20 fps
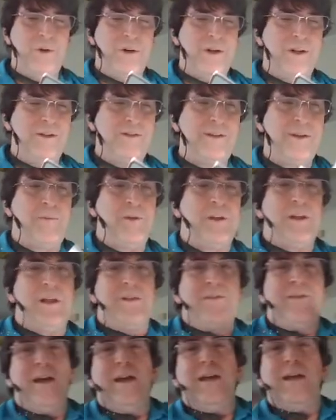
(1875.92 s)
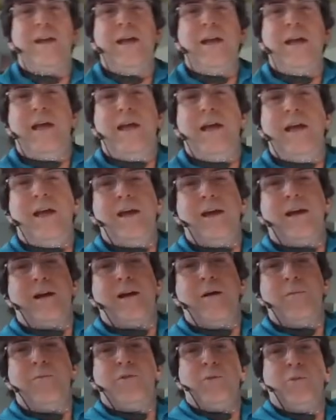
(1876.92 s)
I forget how many pages,
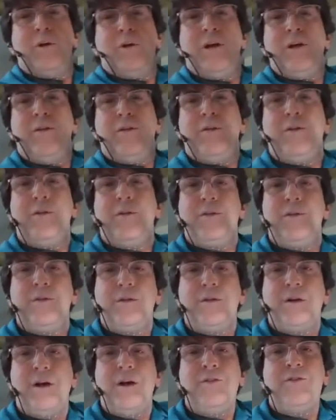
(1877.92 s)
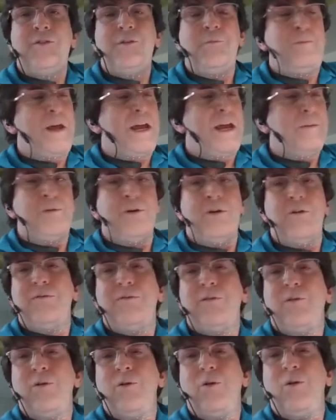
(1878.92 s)
271, something like that. It
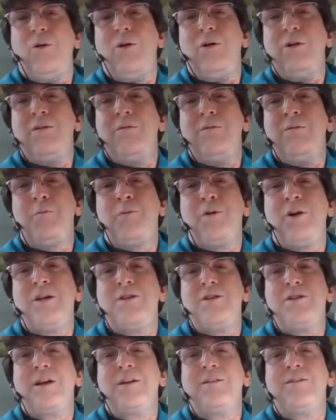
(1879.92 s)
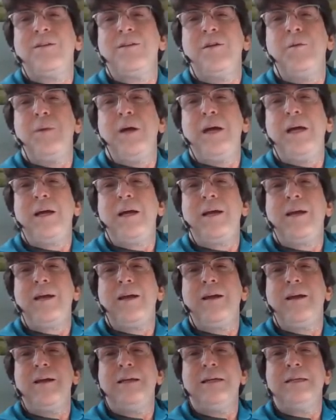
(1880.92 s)
comes with custom paper
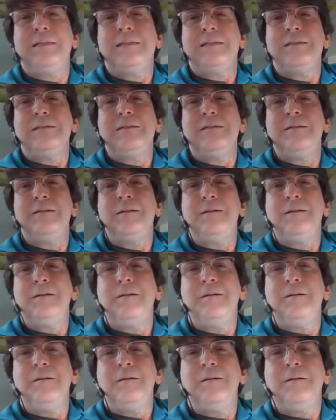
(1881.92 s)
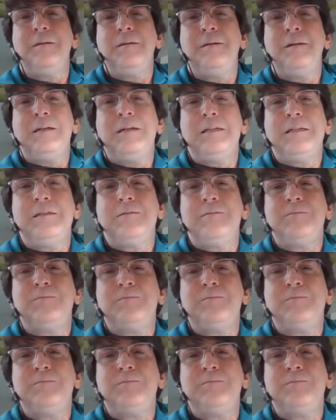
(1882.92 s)
for all of the projects in the back.